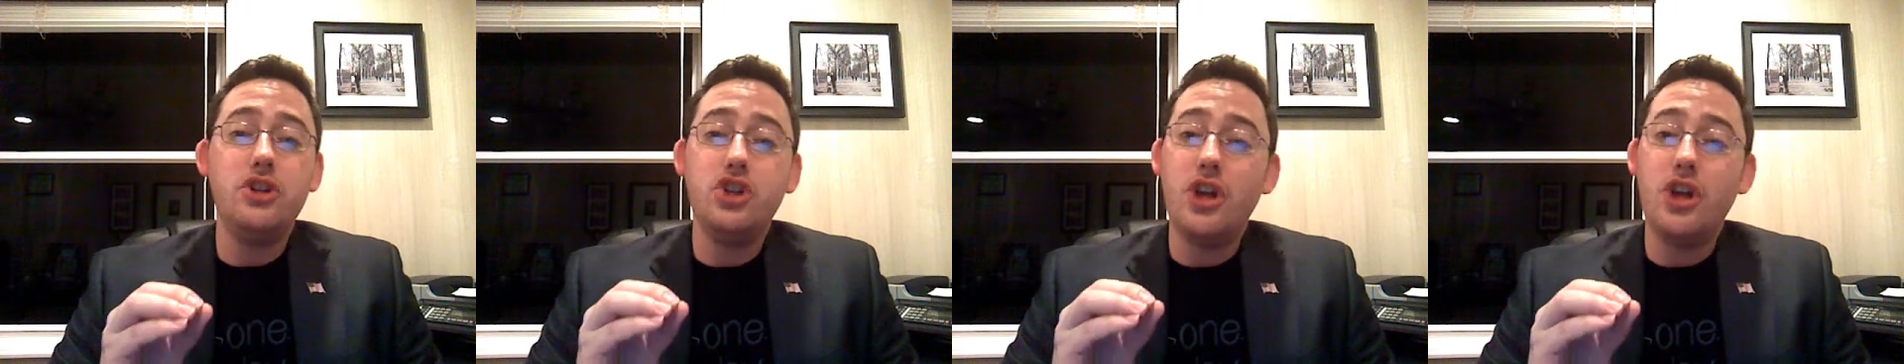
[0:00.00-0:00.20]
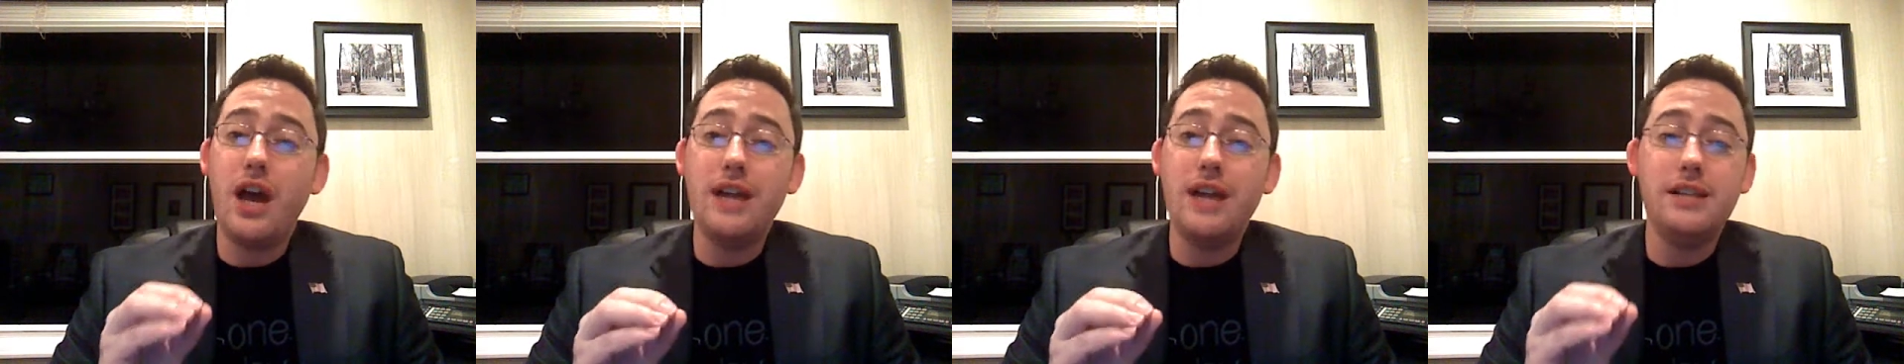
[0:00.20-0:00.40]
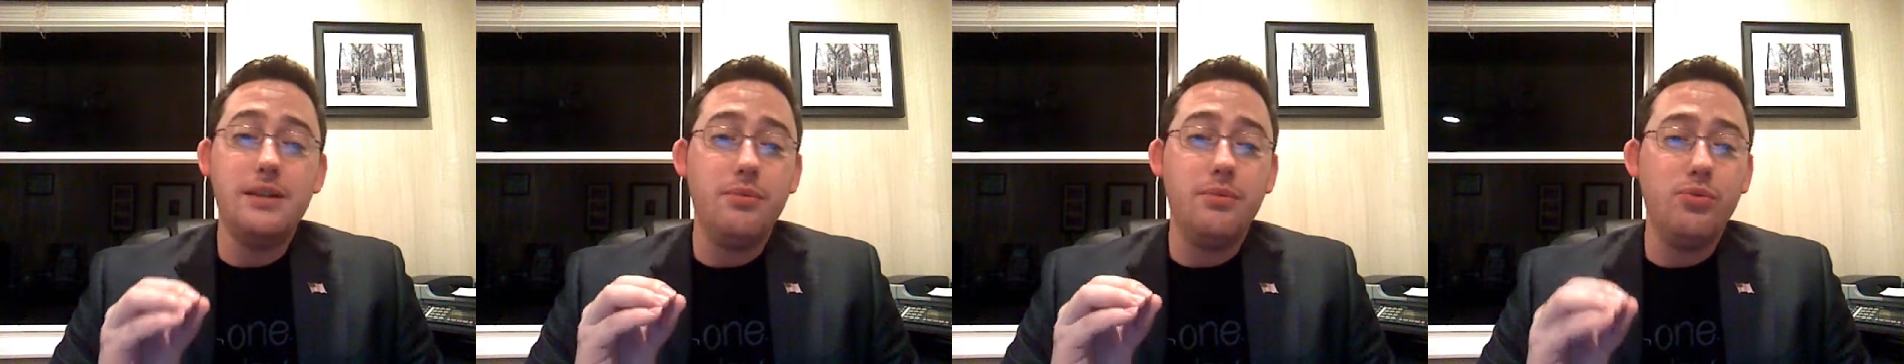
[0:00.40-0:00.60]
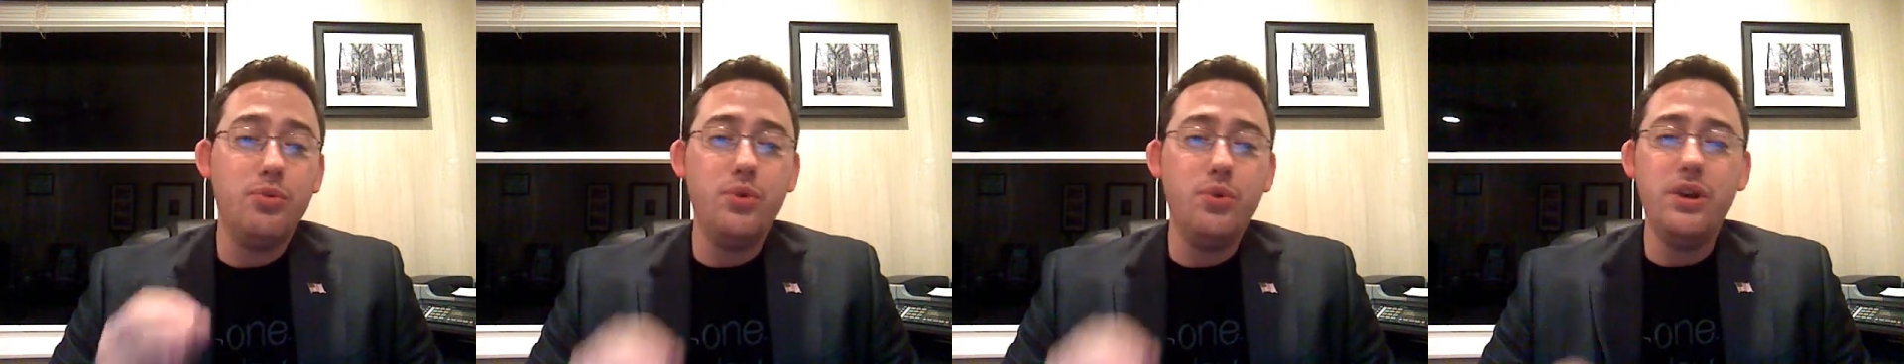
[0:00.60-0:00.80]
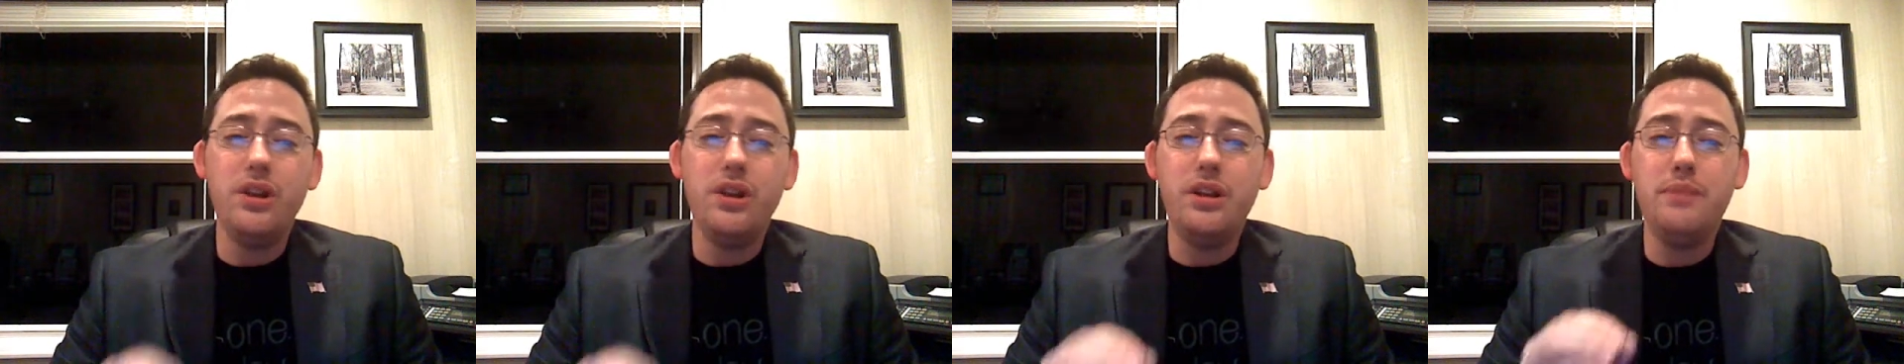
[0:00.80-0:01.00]
to shine
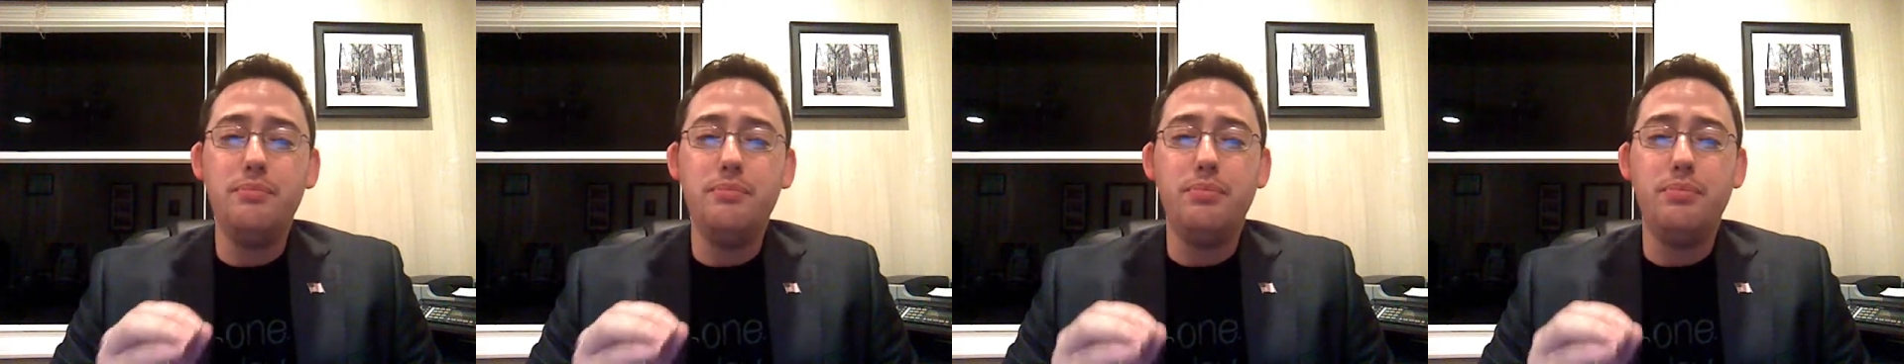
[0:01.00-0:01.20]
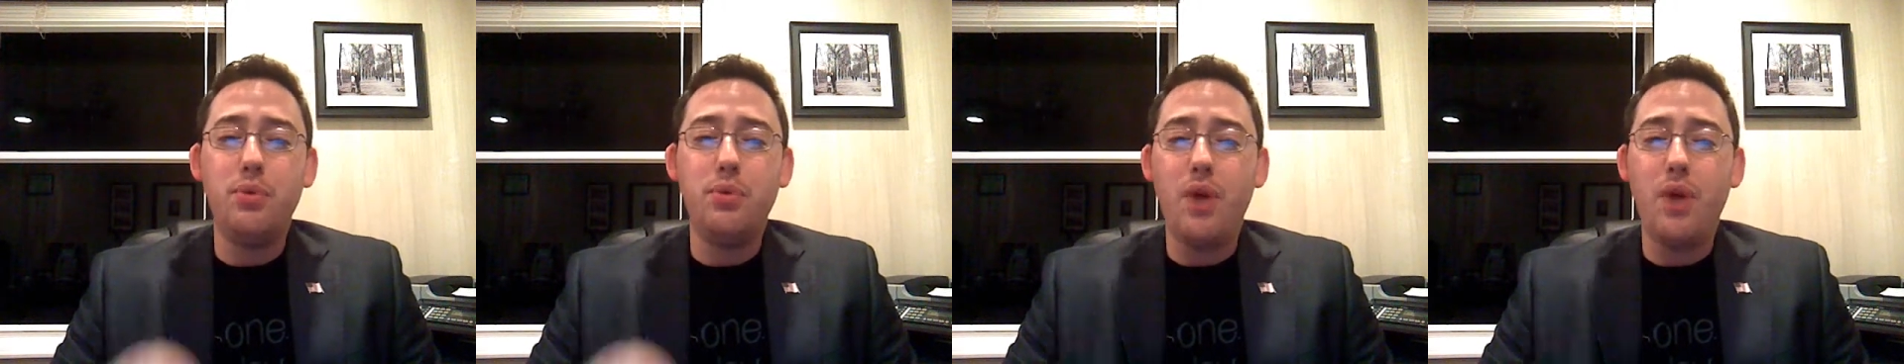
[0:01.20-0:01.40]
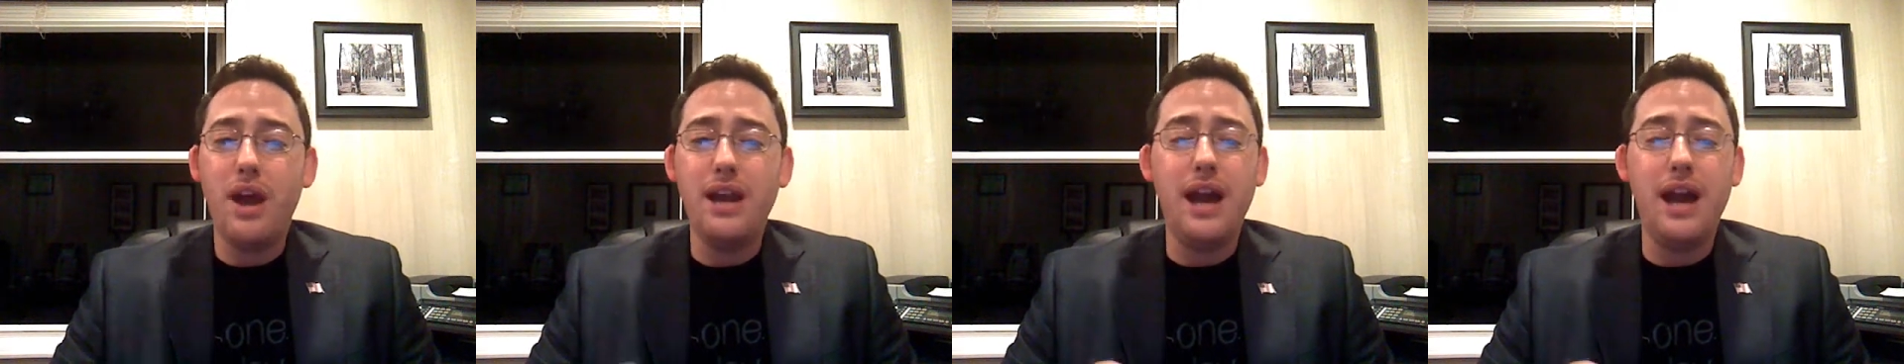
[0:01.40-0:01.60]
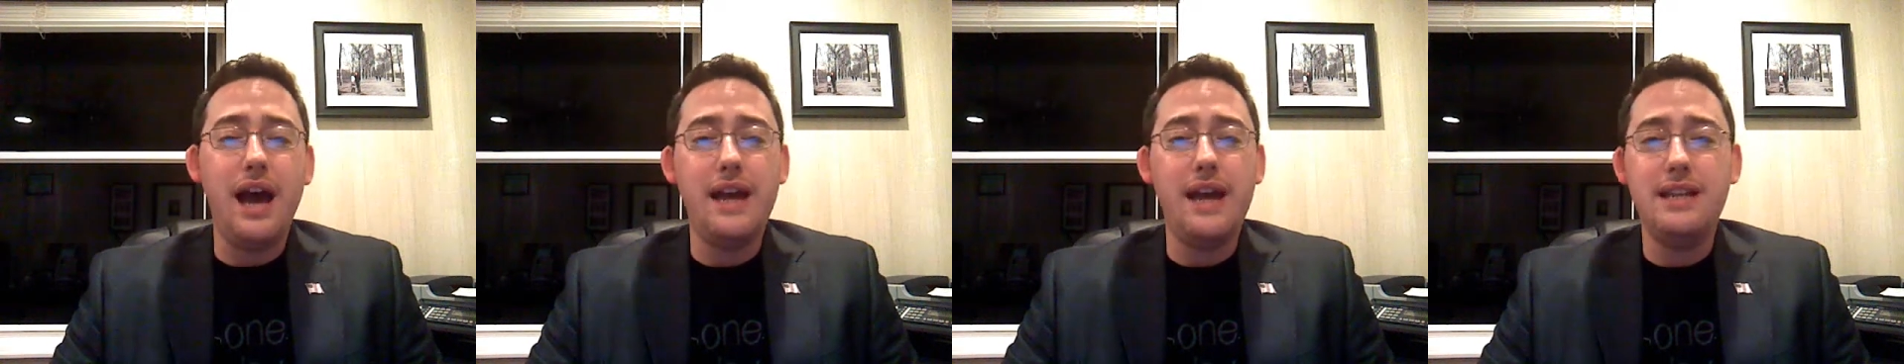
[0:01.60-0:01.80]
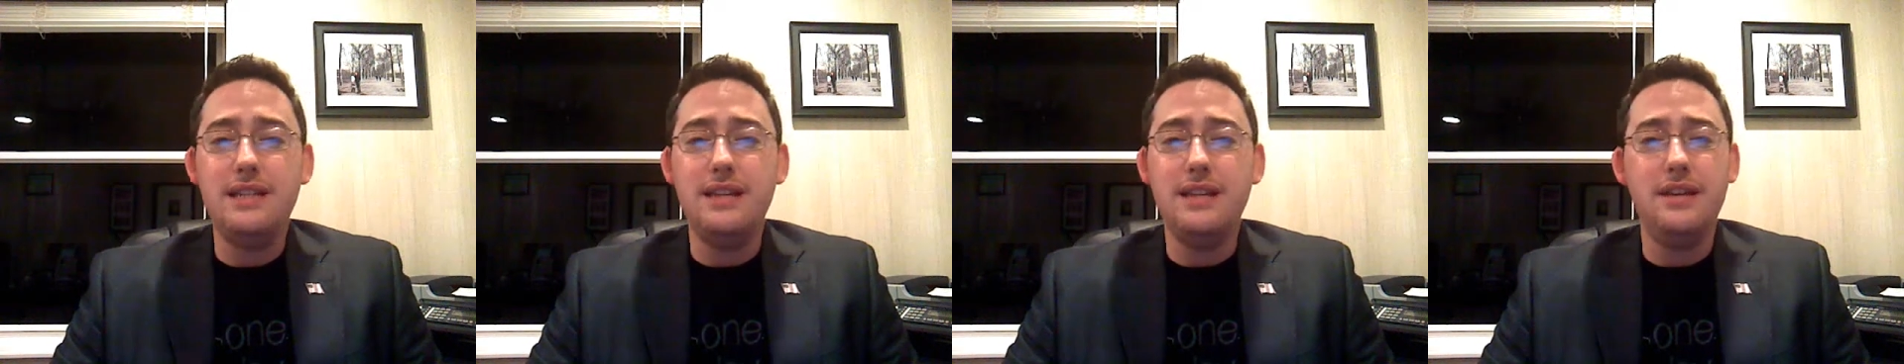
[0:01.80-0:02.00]
some really bright
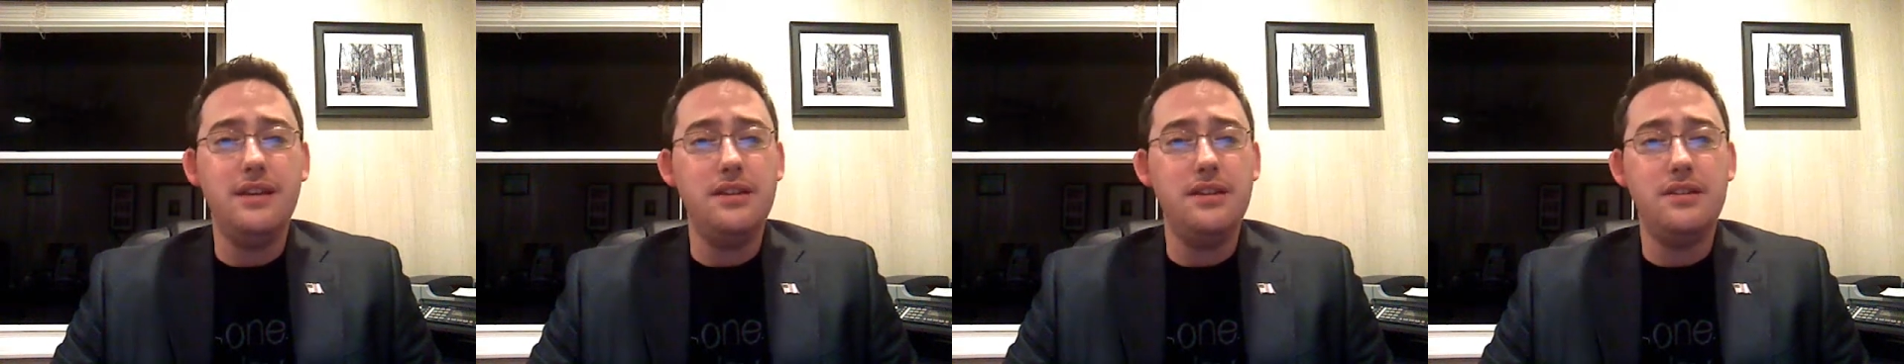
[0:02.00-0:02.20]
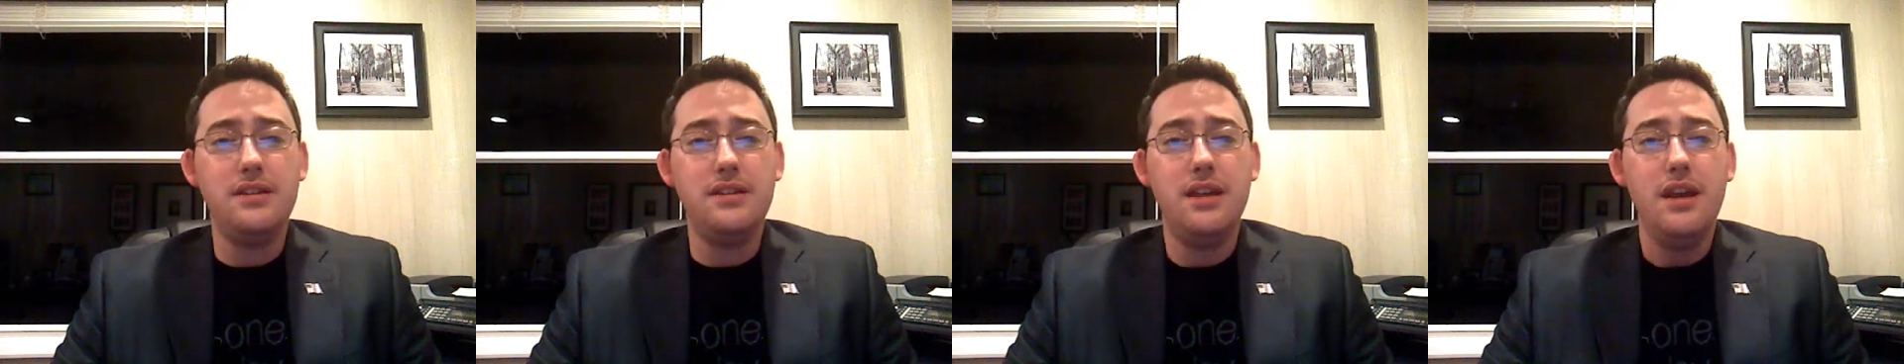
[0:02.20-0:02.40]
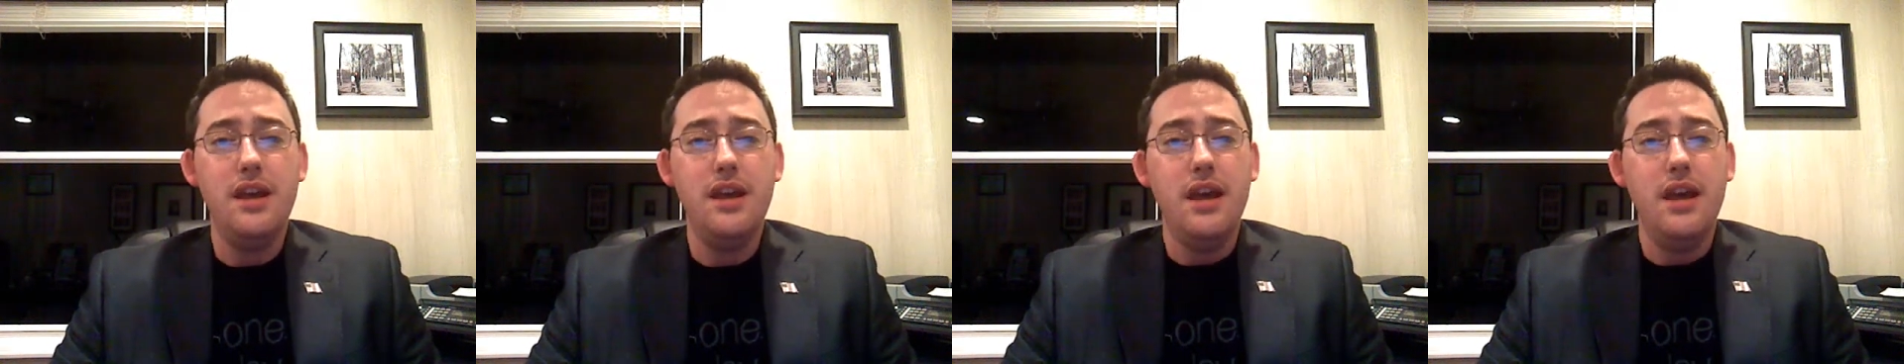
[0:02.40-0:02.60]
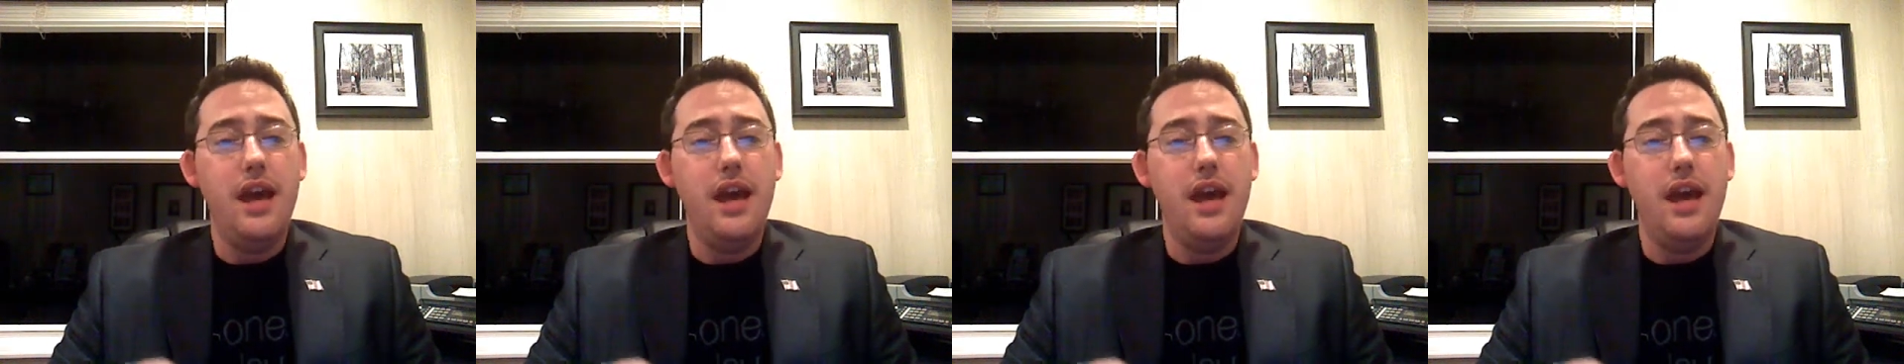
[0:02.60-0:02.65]
ideas